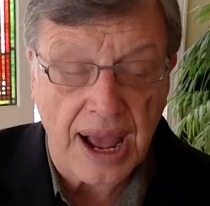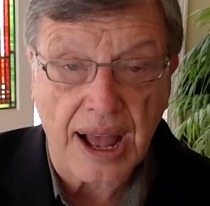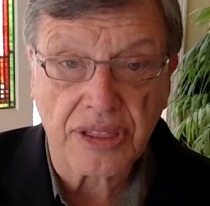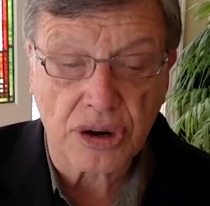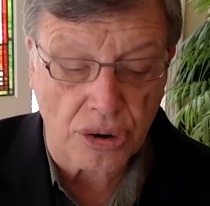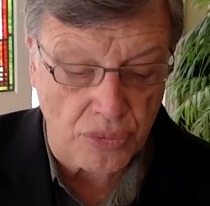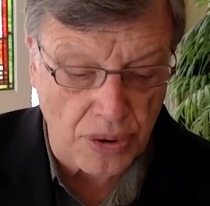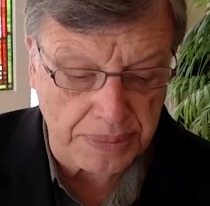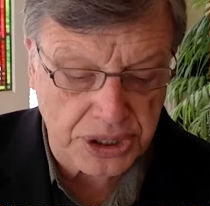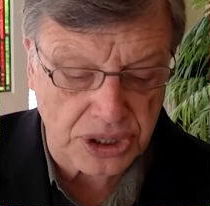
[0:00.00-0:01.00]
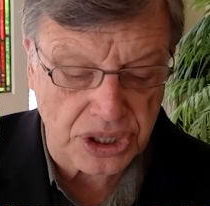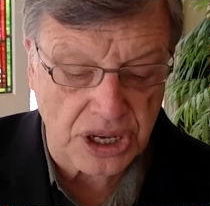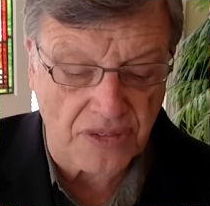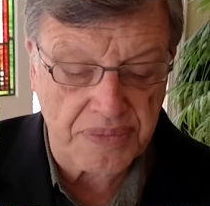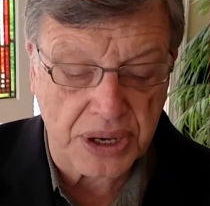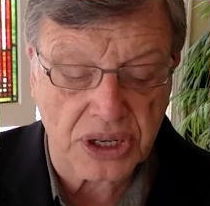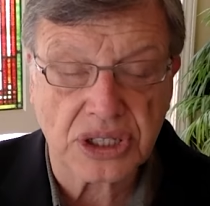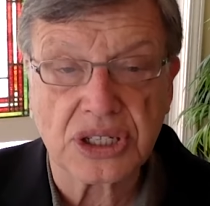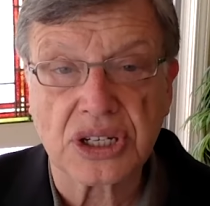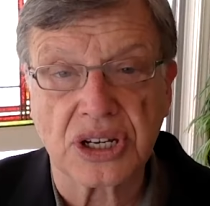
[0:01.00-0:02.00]
on the corruption stuff
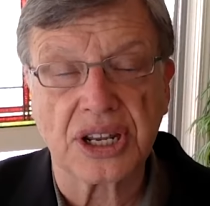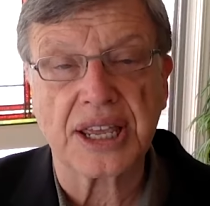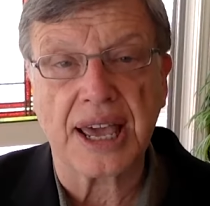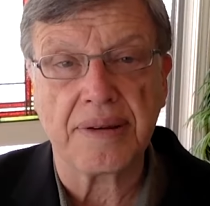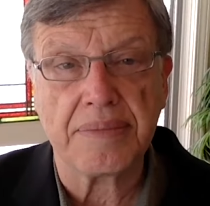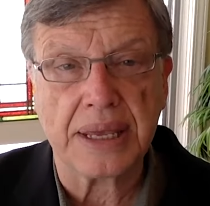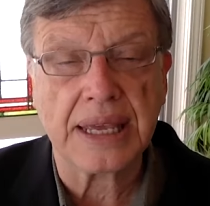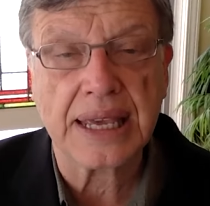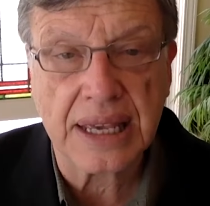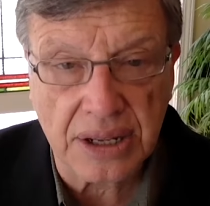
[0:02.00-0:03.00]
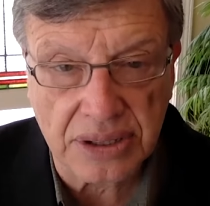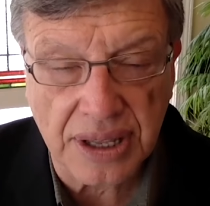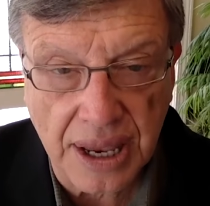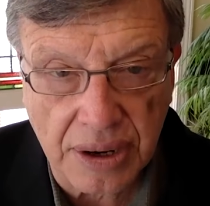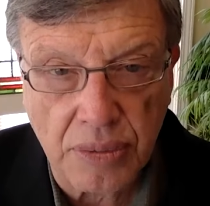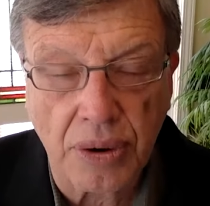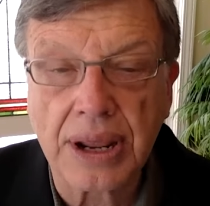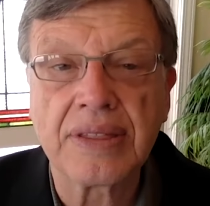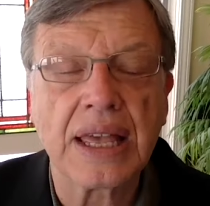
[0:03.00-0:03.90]
because it's going to get me killed, end quote.